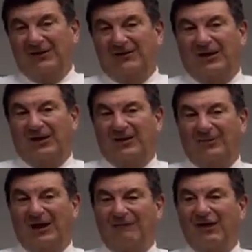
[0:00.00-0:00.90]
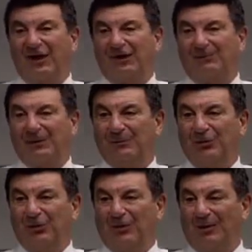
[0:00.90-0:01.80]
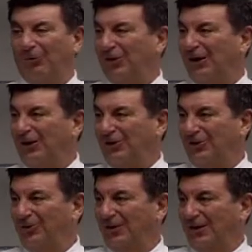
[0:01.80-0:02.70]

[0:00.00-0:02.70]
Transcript: That um, I valued people that knew a lot more than I knew,